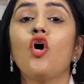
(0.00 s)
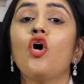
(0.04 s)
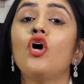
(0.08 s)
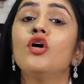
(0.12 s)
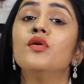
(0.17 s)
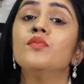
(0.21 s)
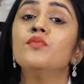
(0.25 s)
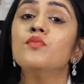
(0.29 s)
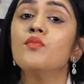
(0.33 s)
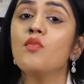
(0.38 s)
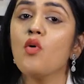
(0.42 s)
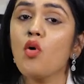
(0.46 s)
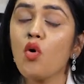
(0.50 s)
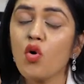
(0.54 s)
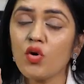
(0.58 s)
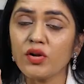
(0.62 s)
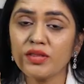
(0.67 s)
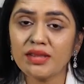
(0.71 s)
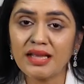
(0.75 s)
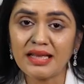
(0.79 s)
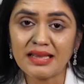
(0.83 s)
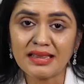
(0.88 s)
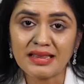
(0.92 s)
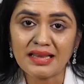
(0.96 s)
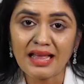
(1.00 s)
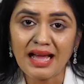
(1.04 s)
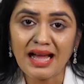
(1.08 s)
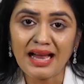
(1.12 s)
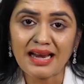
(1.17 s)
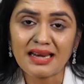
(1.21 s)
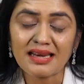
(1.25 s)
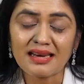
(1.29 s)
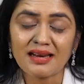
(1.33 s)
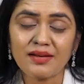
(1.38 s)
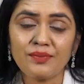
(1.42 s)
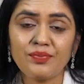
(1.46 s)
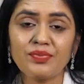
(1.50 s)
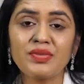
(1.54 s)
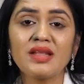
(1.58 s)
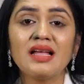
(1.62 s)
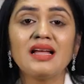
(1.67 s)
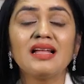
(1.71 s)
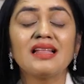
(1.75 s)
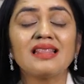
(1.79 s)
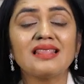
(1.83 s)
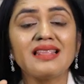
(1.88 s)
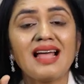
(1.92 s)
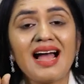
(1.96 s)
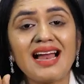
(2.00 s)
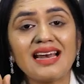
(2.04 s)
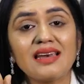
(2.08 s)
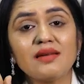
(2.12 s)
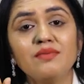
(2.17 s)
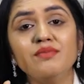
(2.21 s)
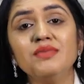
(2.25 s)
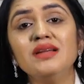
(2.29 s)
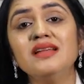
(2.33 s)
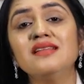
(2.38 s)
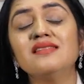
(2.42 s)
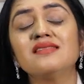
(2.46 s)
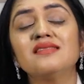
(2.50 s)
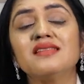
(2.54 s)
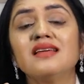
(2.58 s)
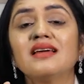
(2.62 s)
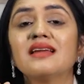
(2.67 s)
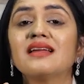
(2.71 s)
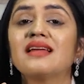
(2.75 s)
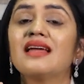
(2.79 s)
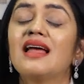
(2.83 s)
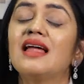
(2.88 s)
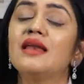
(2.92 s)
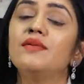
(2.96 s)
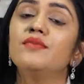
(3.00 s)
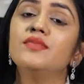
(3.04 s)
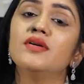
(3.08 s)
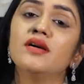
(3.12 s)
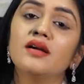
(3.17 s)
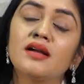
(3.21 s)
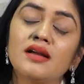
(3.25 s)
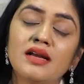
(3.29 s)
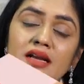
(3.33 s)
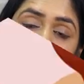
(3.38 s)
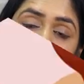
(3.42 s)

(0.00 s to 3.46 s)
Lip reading: or more than that, that means there can be a